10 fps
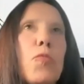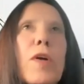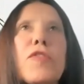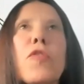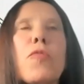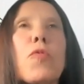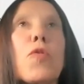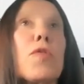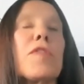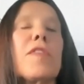What's the
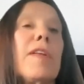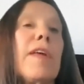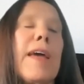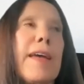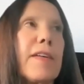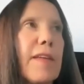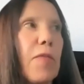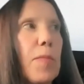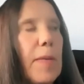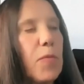rules today? Because
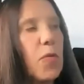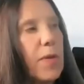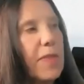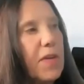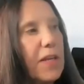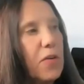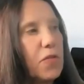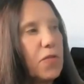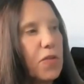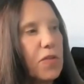I remember when the
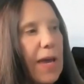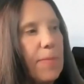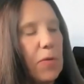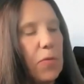videos first came in,